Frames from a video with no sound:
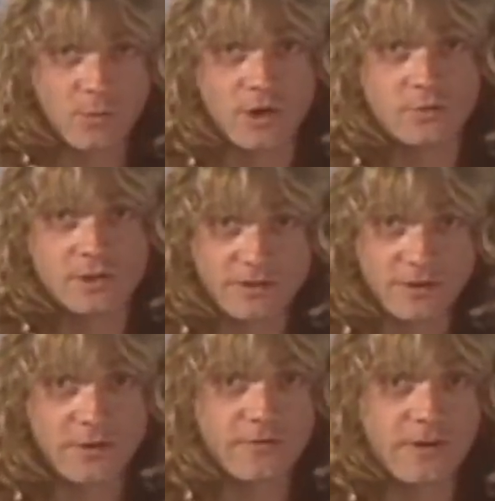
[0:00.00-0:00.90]
ones with the
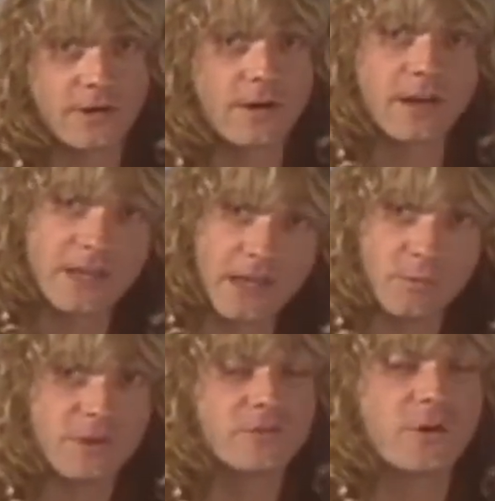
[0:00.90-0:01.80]
third finger, and again,
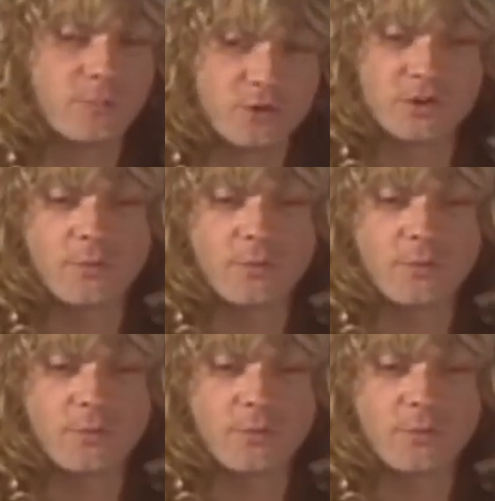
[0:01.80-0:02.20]
when you start pushing